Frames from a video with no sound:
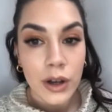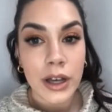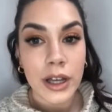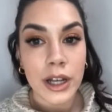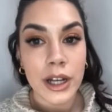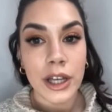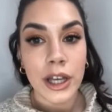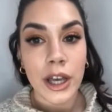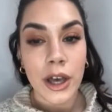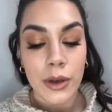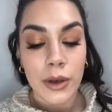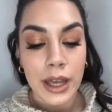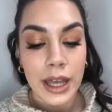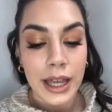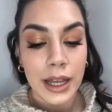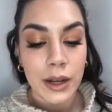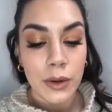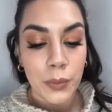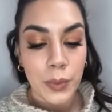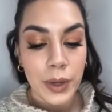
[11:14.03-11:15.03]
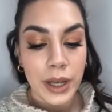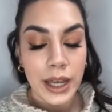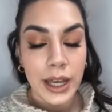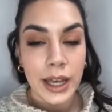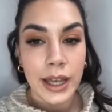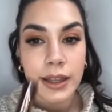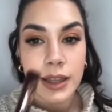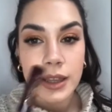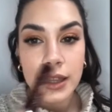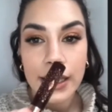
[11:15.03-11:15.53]
gonna go in
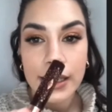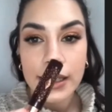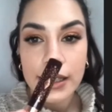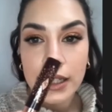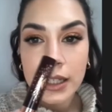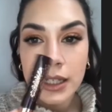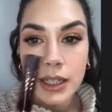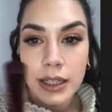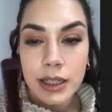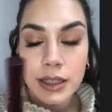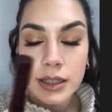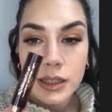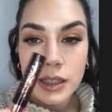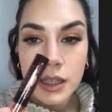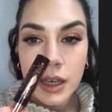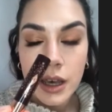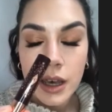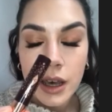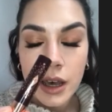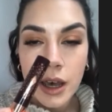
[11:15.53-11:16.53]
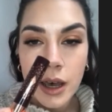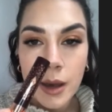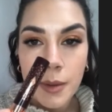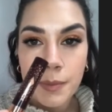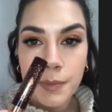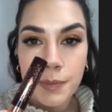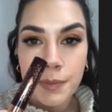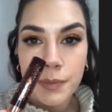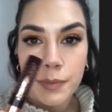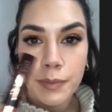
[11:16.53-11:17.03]
with, this is
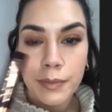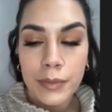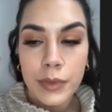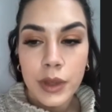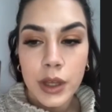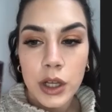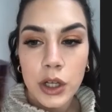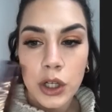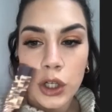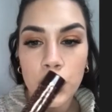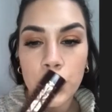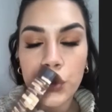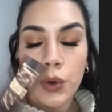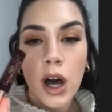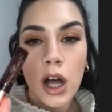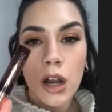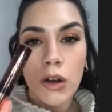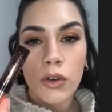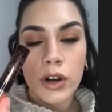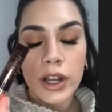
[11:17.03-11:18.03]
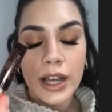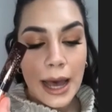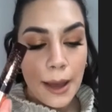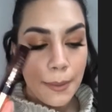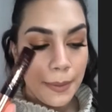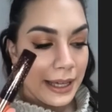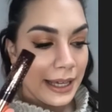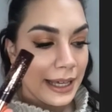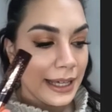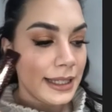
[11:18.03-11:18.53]
the new Hyaluronic
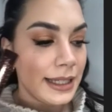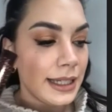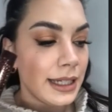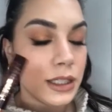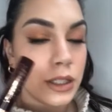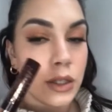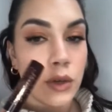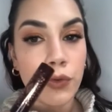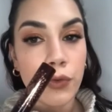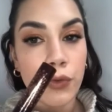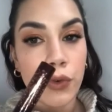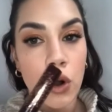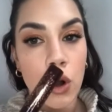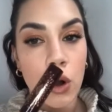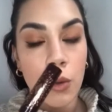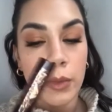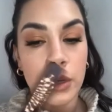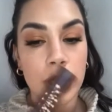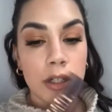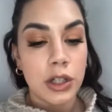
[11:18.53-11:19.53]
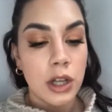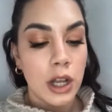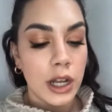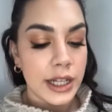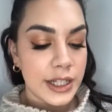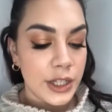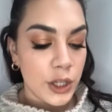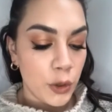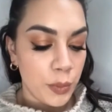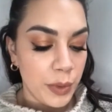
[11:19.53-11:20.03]
Happy Kisses from
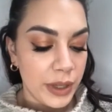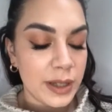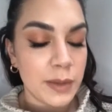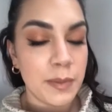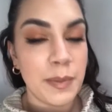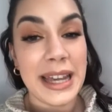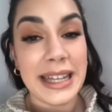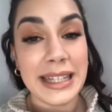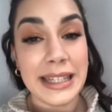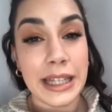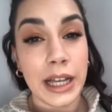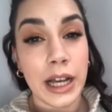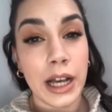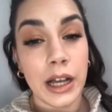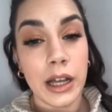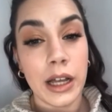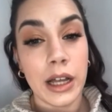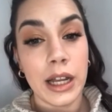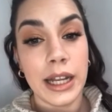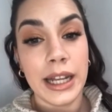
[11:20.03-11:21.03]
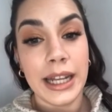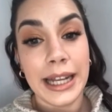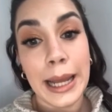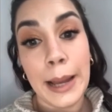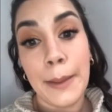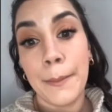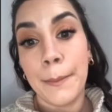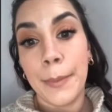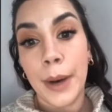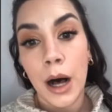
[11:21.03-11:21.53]
Charlotte Tilbury. That's basically like a lip
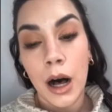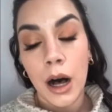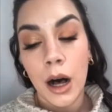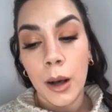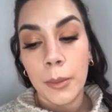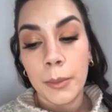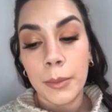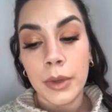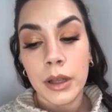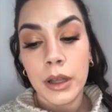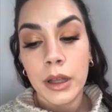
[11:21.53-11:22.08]
balm